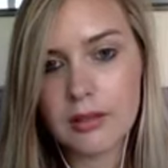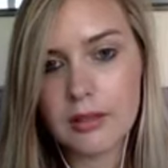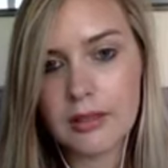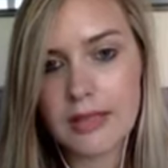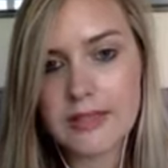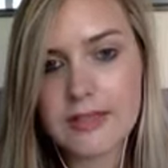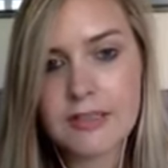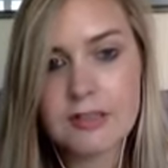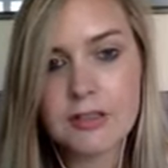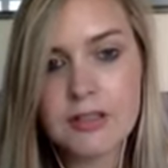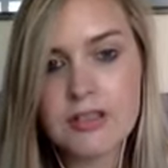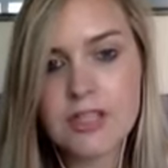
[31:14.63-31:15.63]
And that still
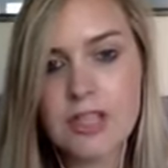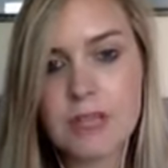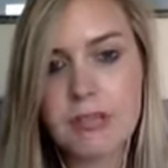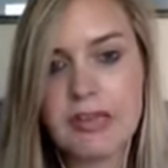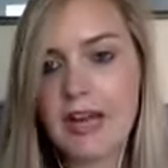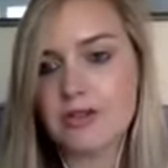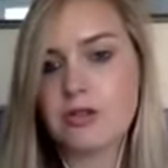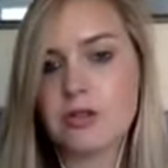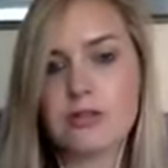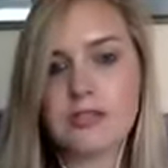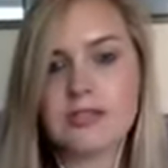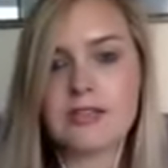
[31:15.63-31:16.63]
looks super
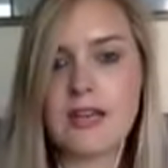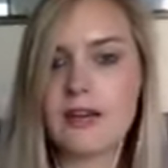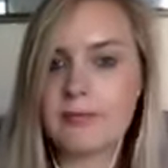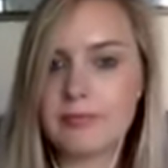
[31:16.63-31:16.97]
natural, doesn't it?